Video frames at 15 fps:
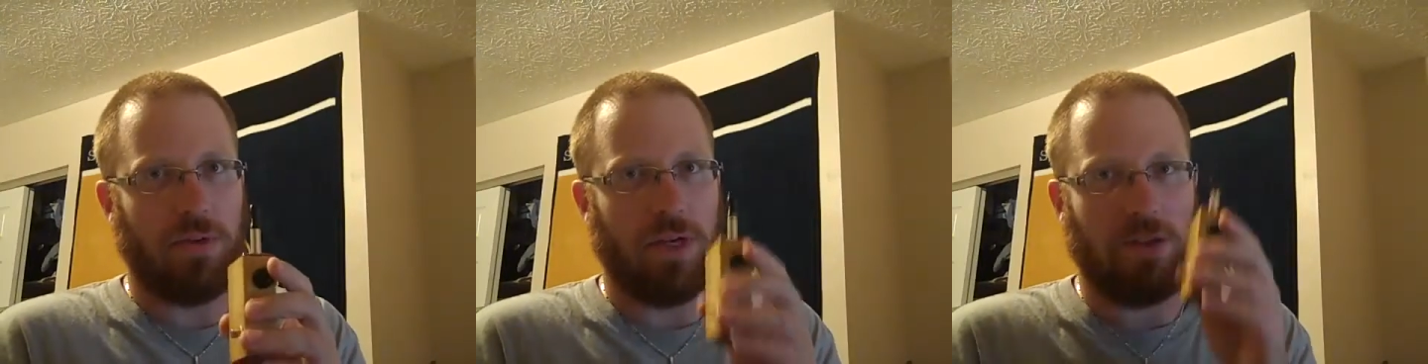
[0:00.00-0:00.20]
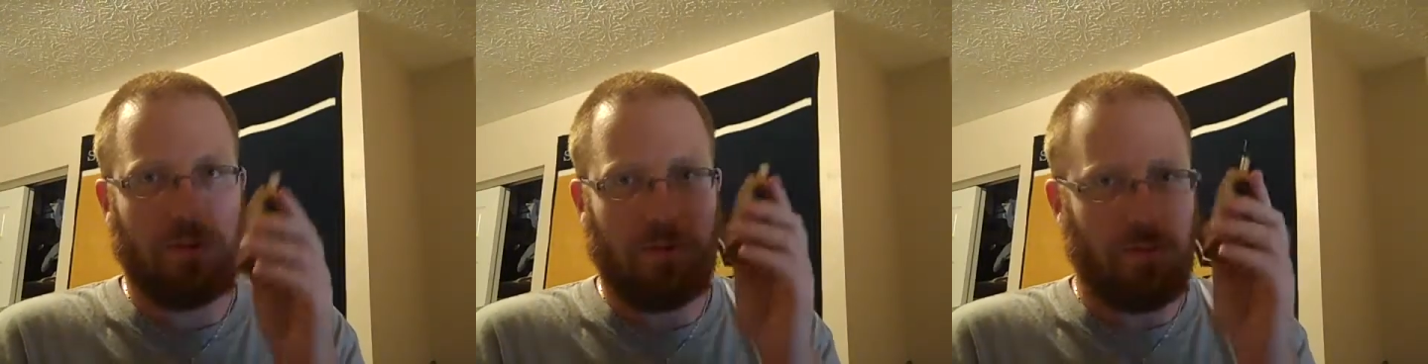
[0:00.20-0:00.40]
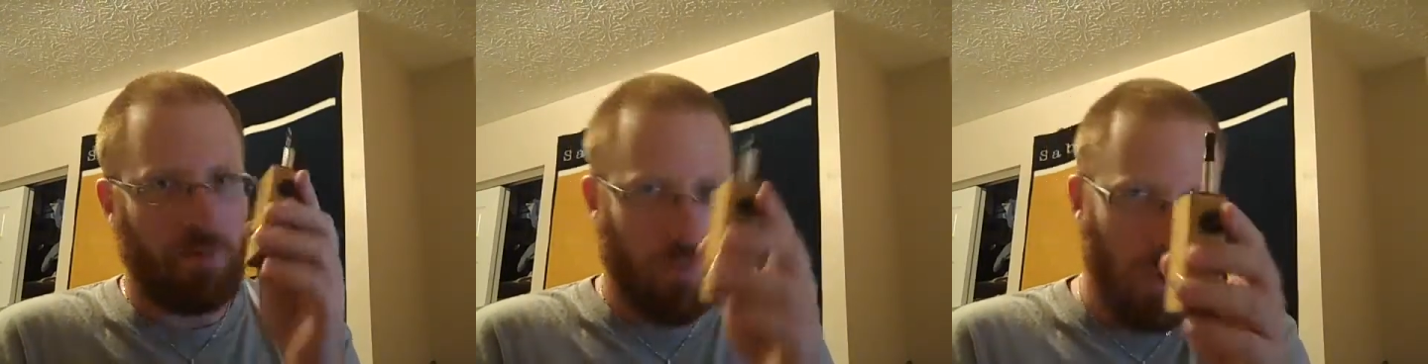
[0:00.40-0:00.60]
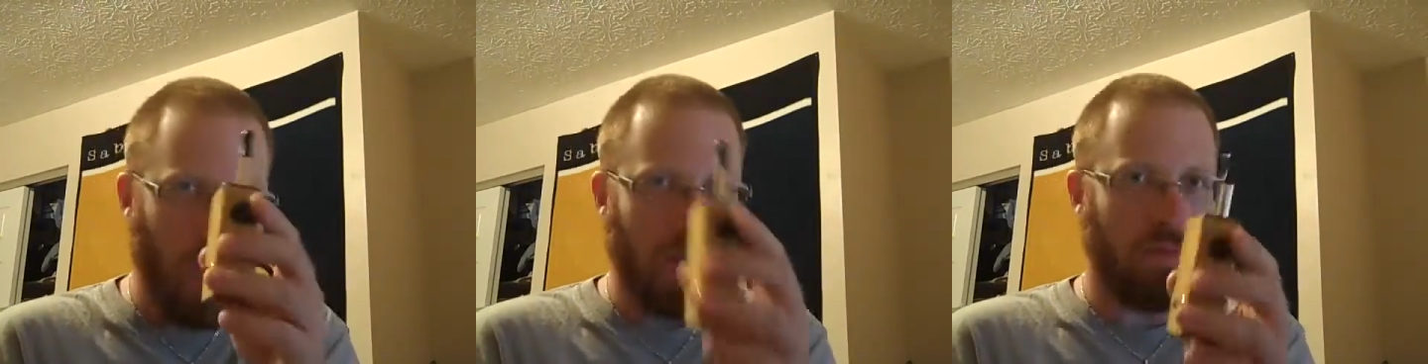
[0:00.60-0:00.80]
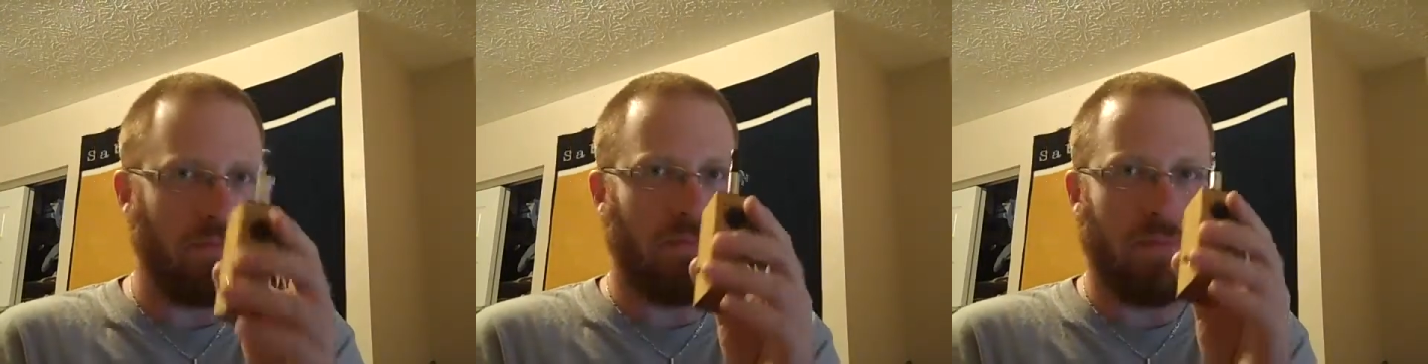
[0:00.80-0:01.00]
It's
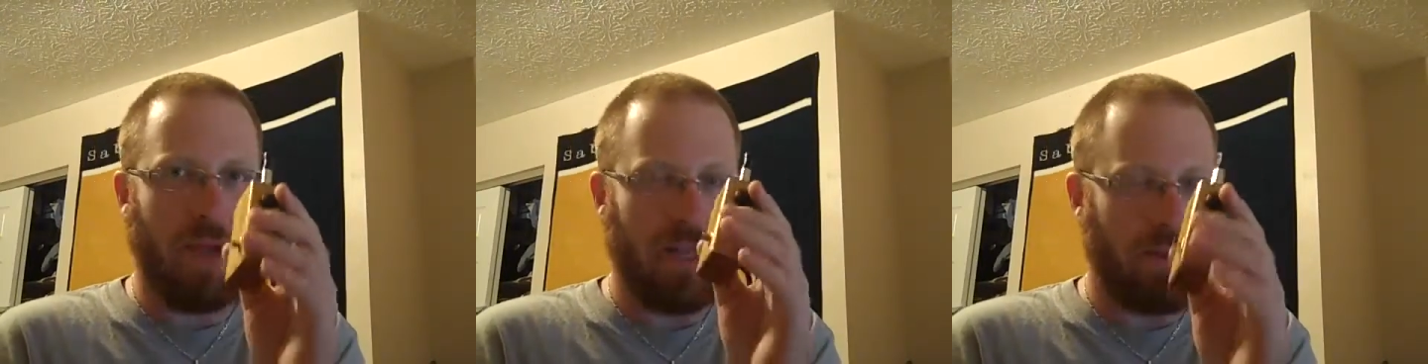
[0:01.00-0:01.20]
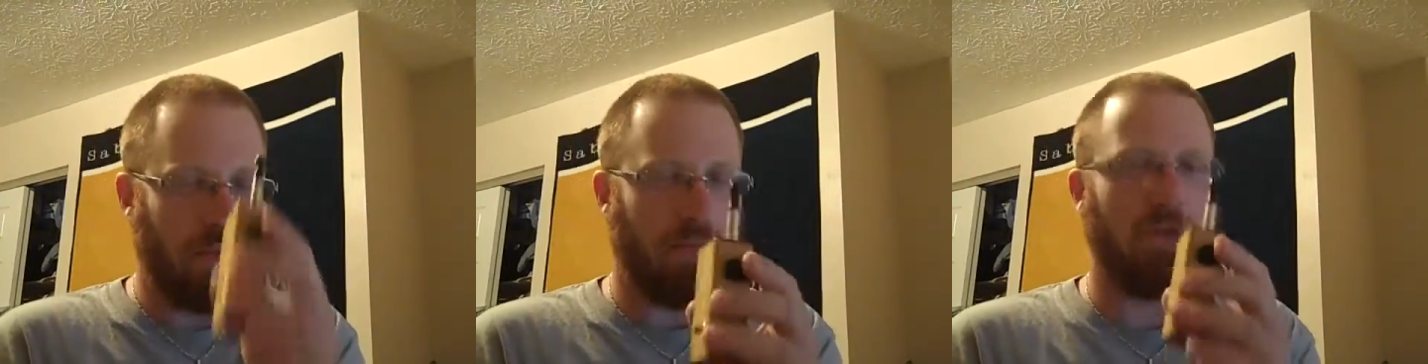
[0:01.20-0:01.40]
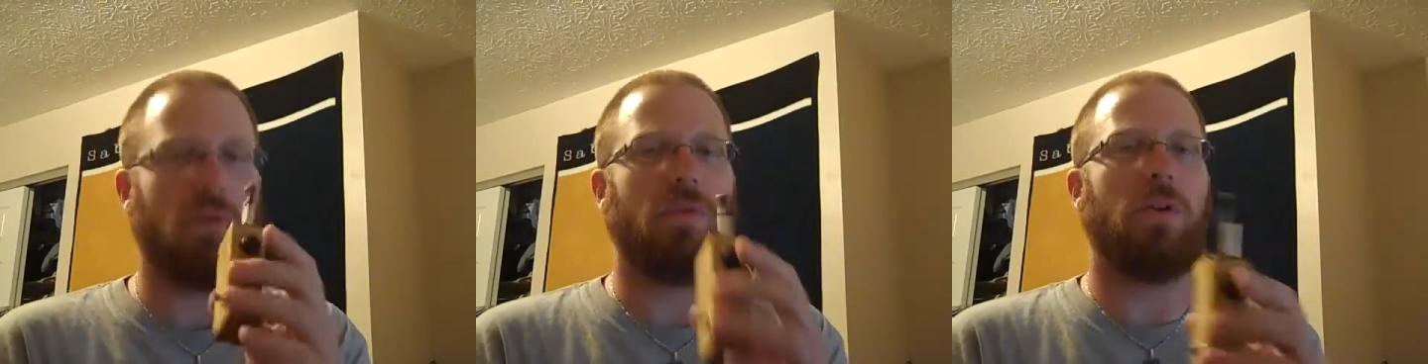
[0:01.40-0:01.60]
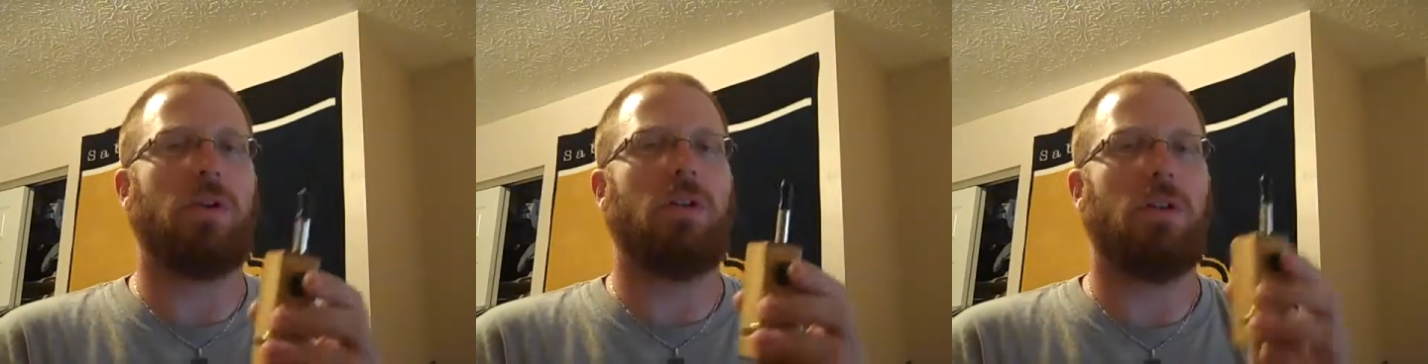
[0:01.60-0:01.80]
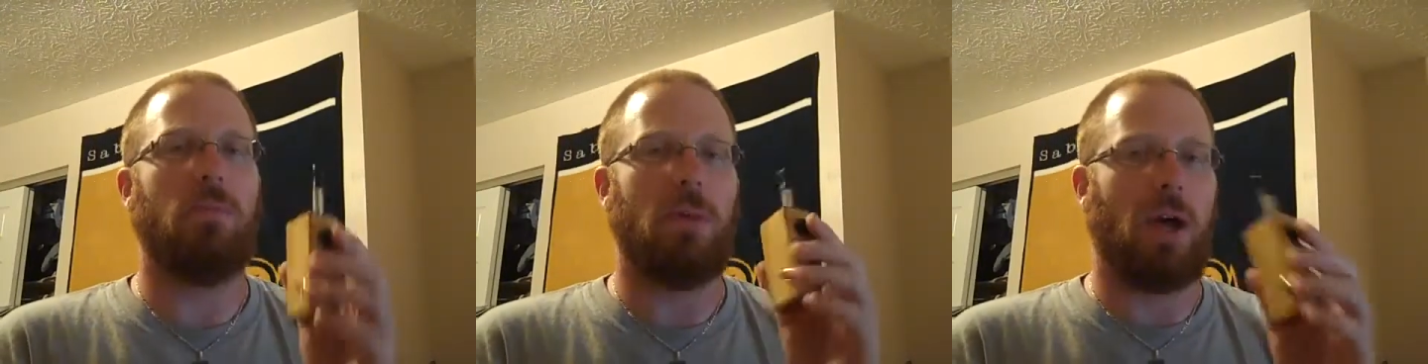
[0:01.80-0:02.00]
right at the
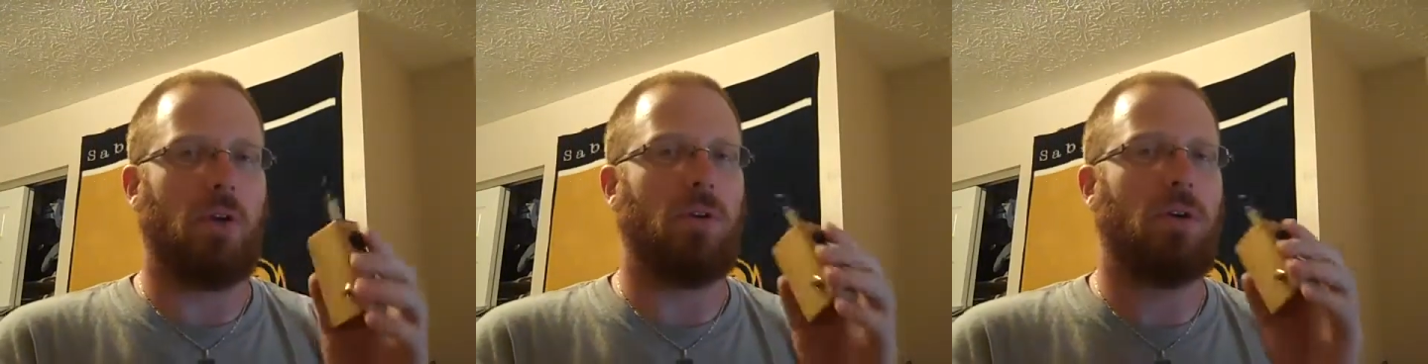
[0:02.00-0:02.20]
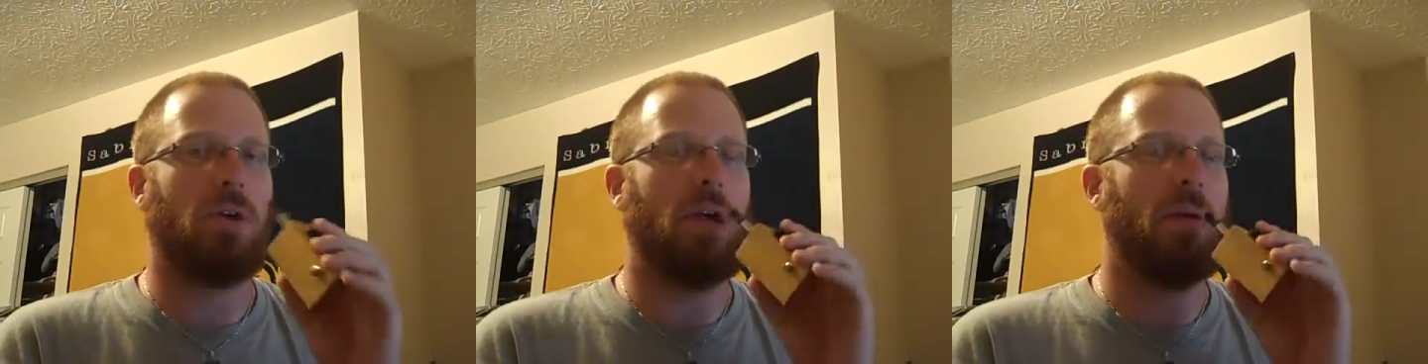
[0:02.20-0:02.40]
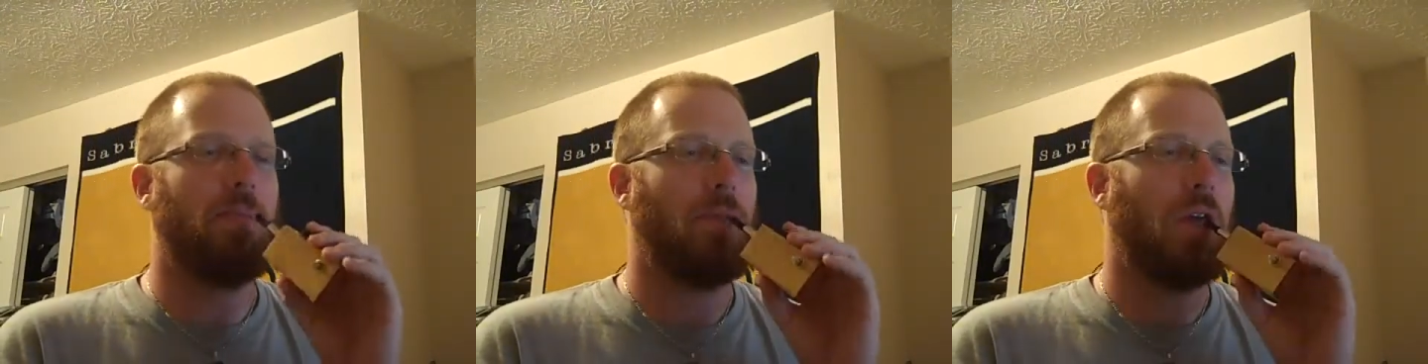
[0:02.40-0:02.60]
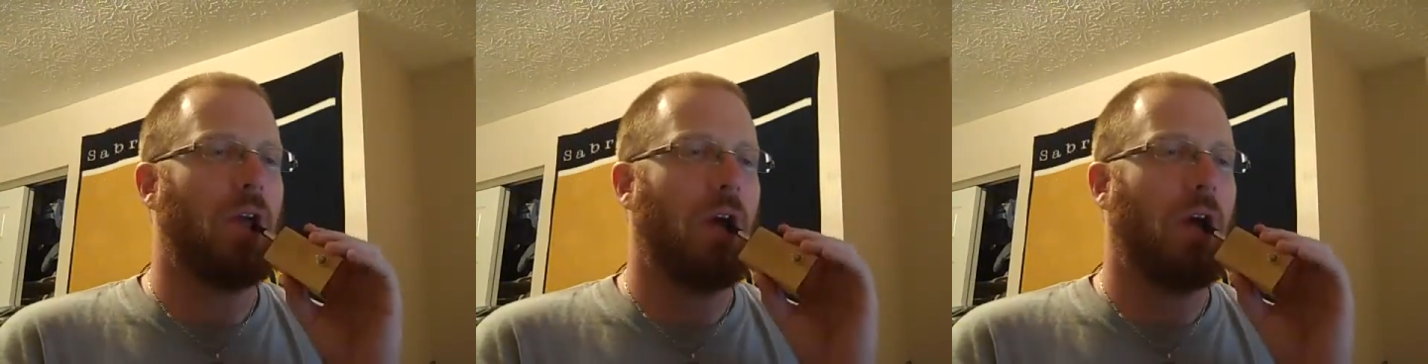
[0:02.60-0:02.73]
perfect amount, okay?